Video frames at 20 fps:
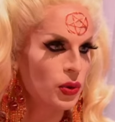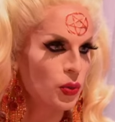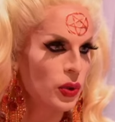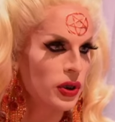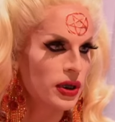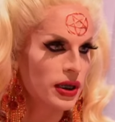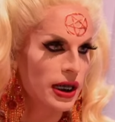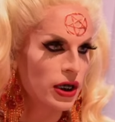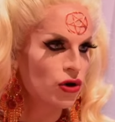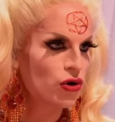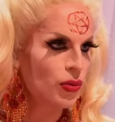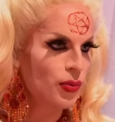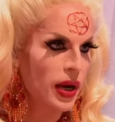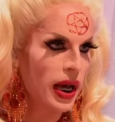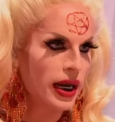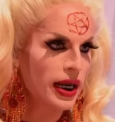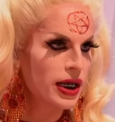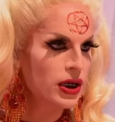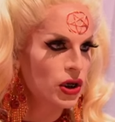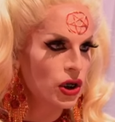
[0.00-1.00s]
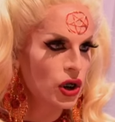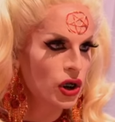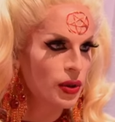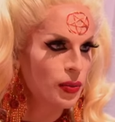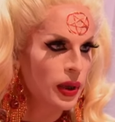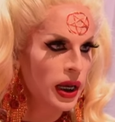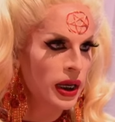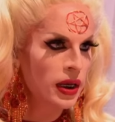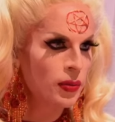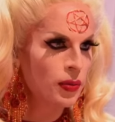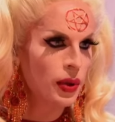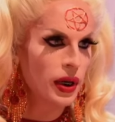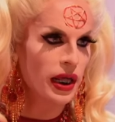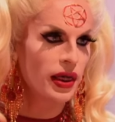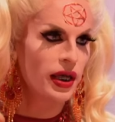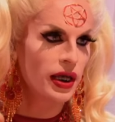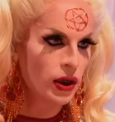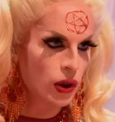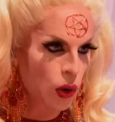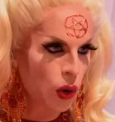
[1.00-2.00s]
wasn't as dramatic as it could have been, but I
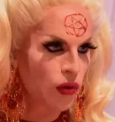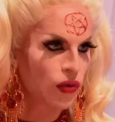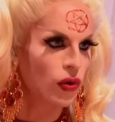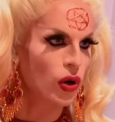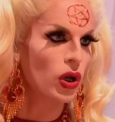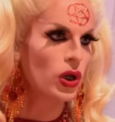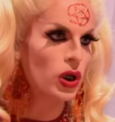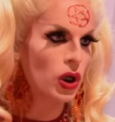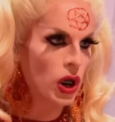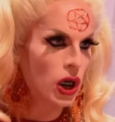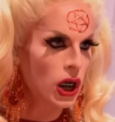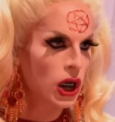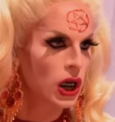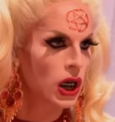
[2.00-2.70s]
think the overall look